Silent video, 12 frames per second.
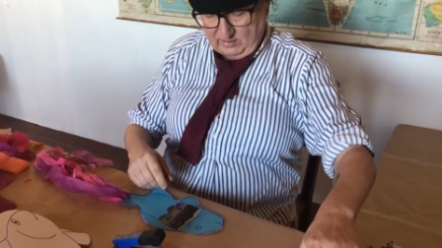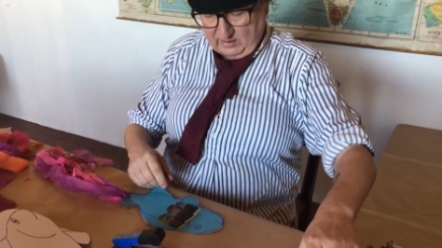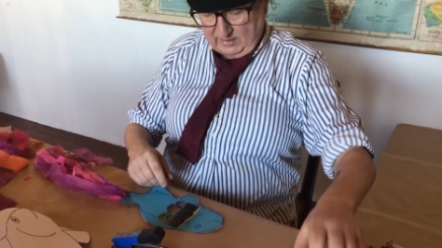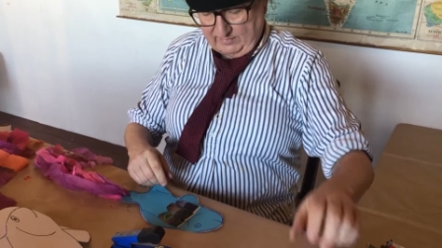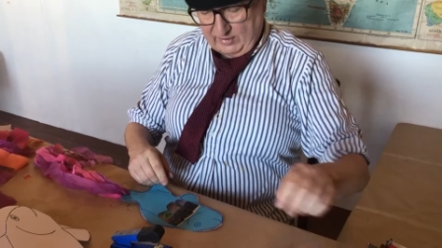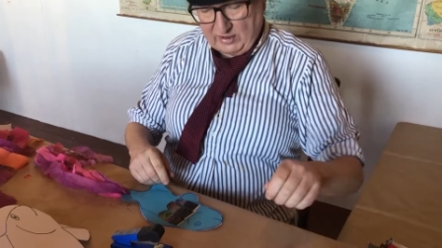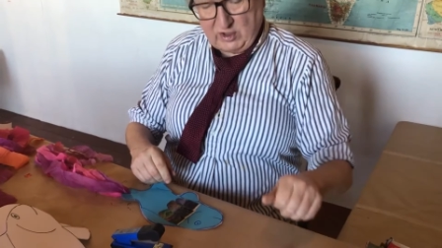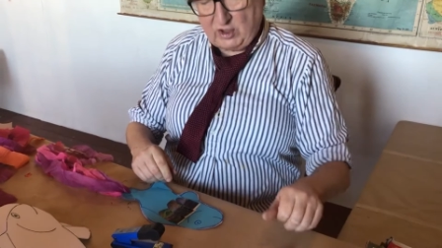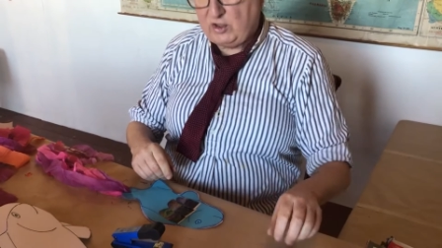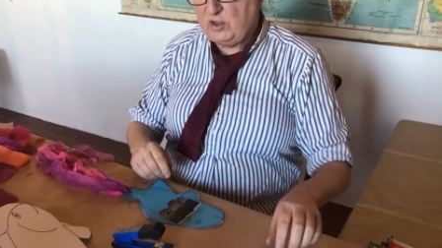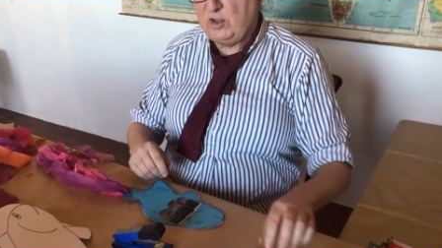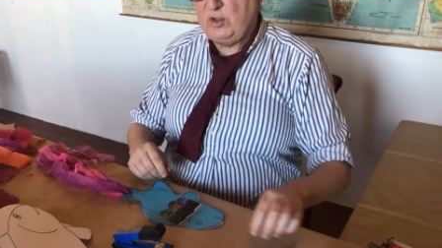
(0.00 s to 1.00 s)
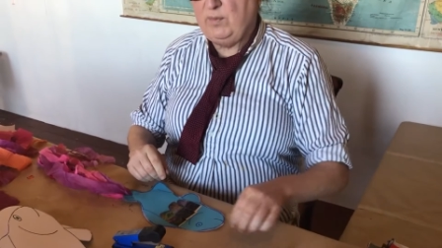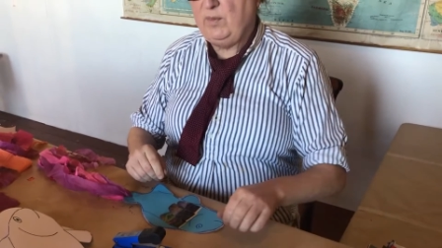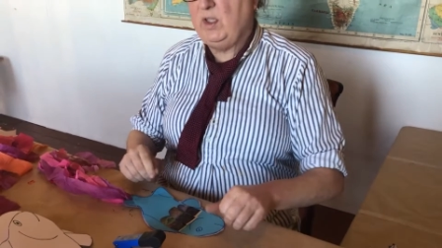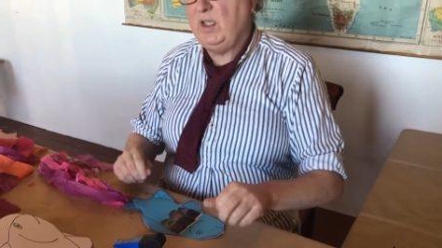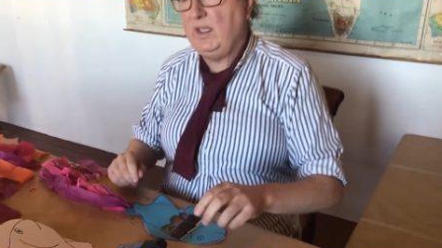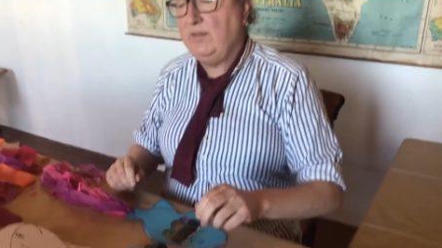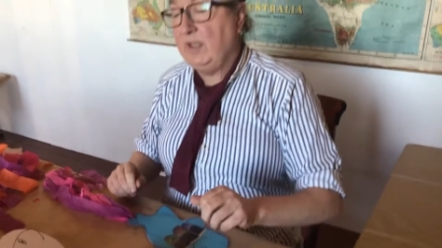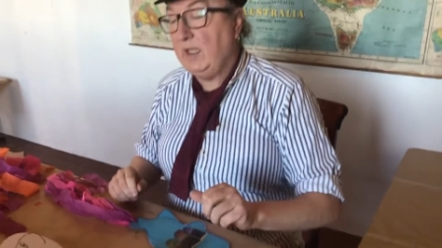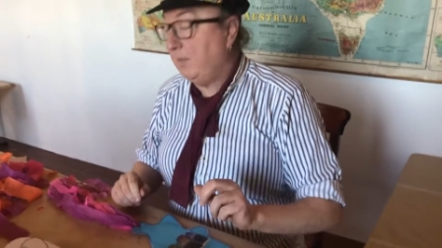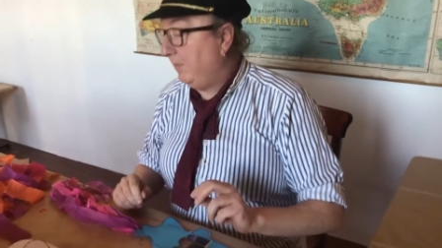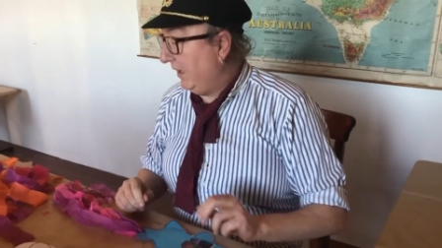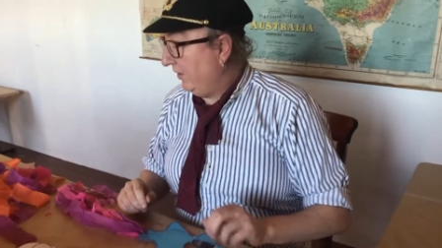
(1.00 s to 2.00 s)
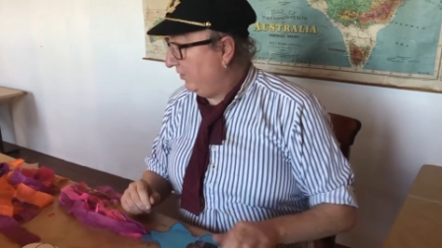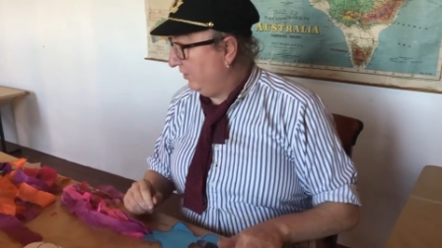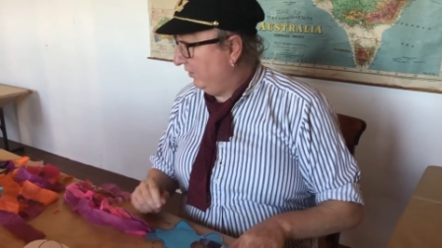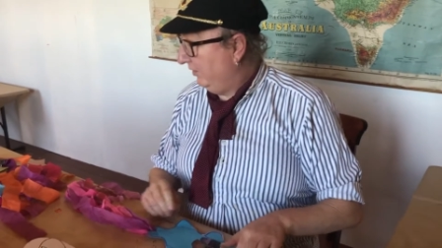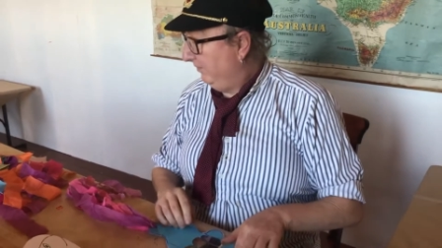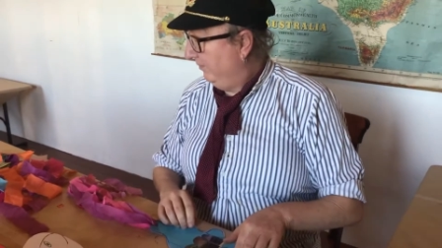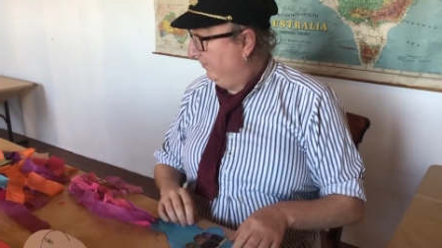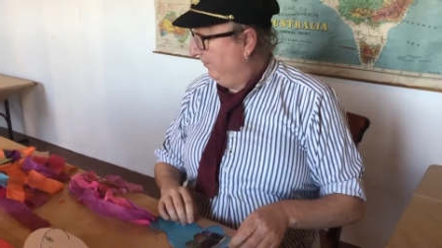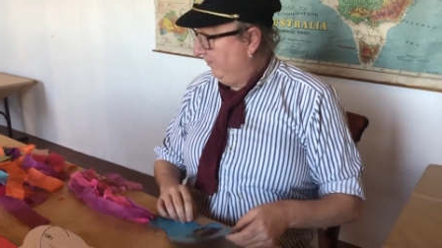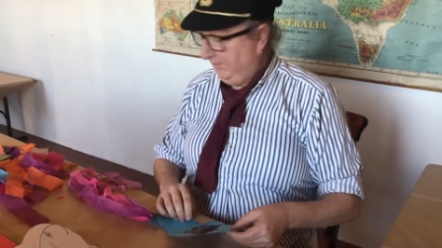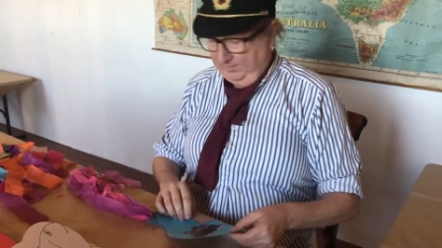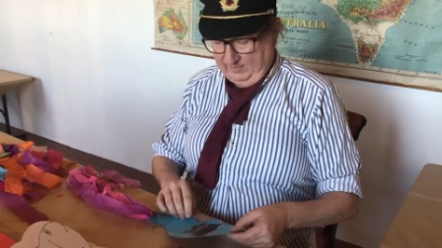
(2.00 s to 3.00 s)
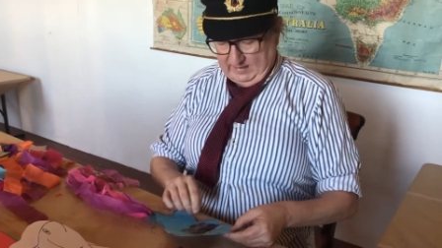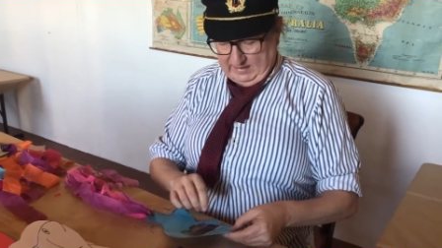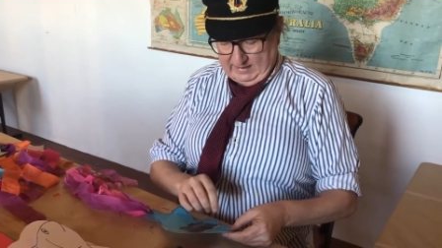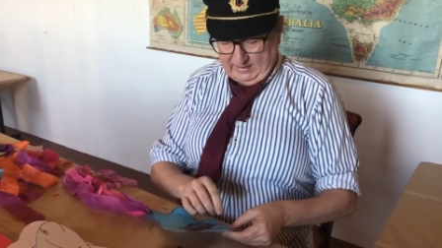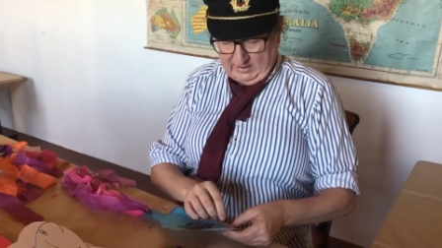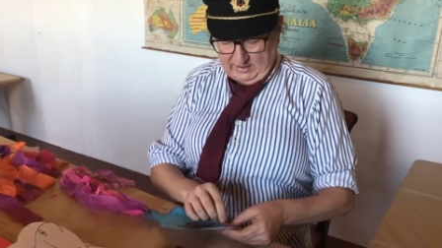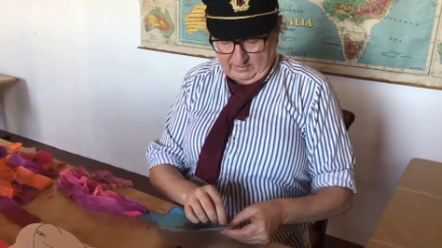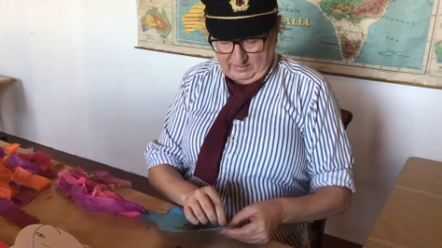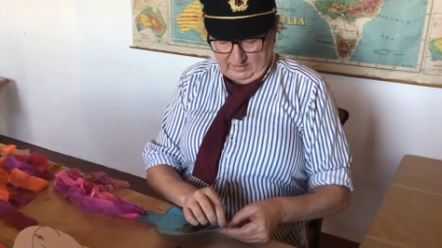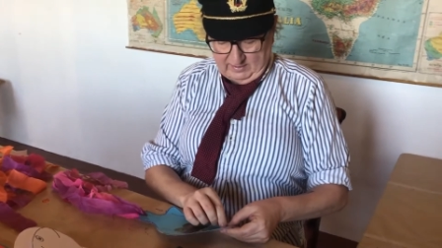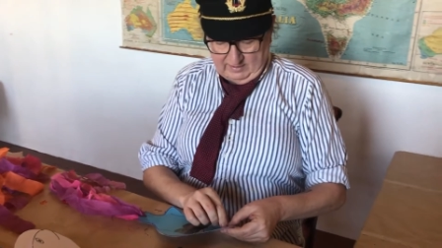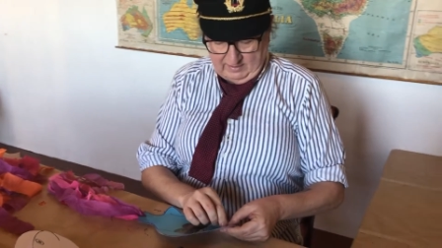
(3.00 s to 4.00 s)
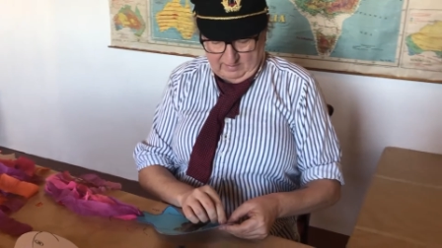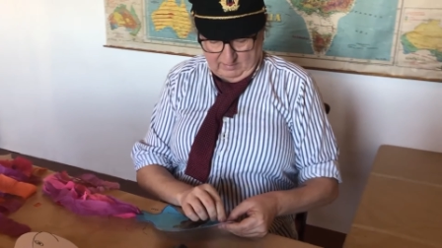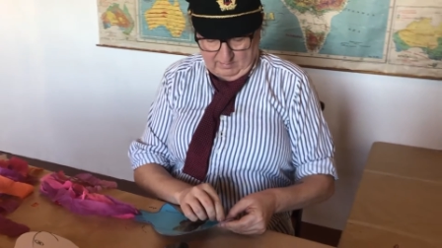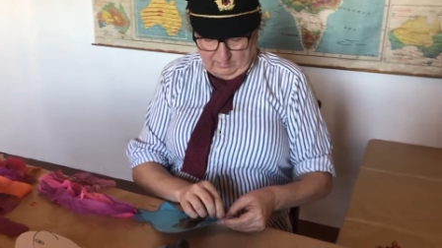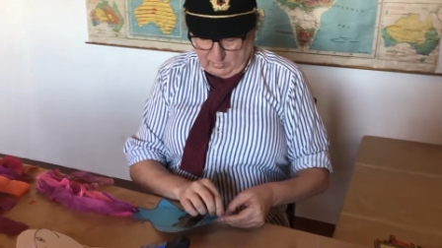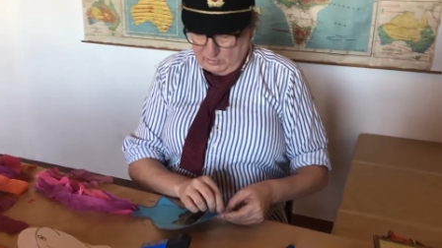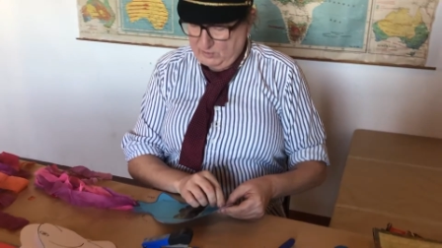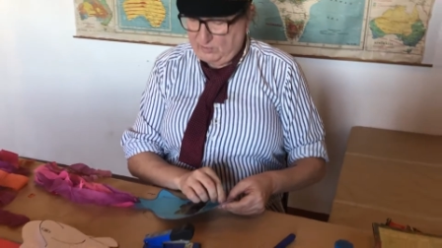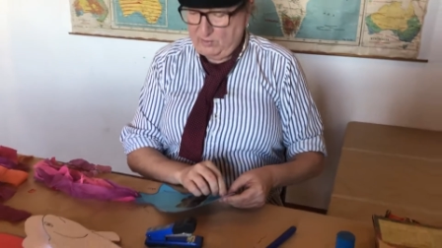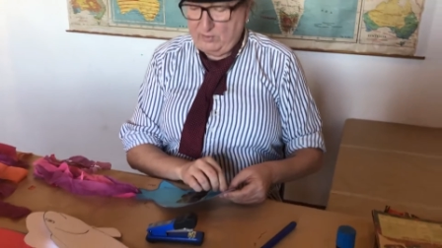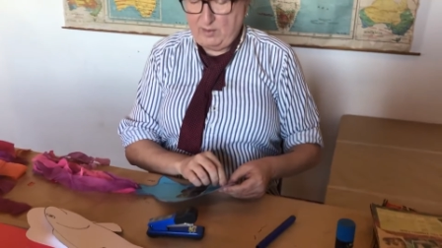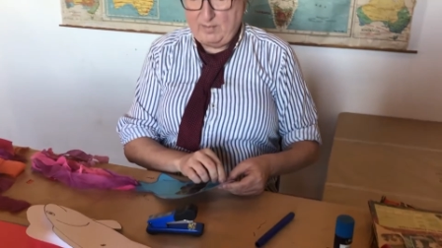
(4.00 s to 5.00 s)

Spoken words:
a lot of things you could do. You could even get a pencil and just push it through with a